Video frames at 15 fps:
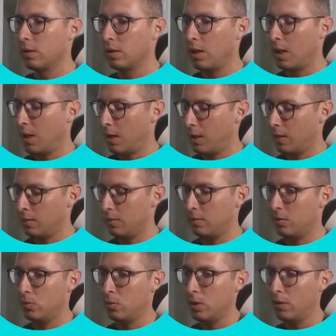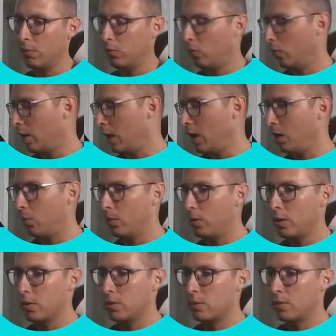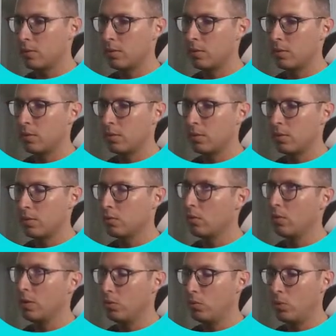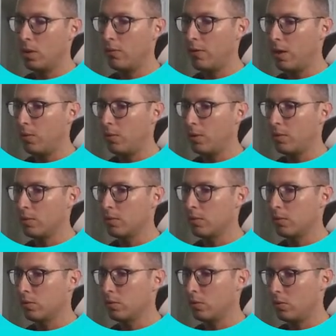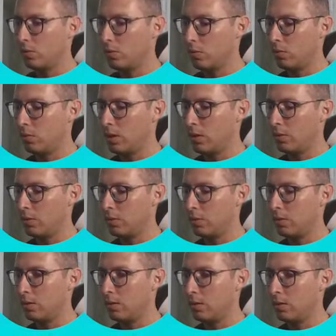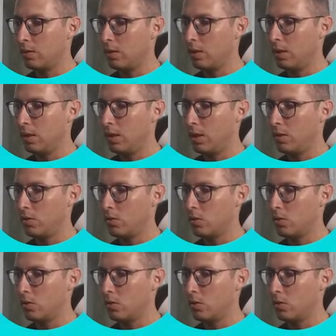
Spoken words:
as 24 hours. Sorry, 12 hours. So that's HIA.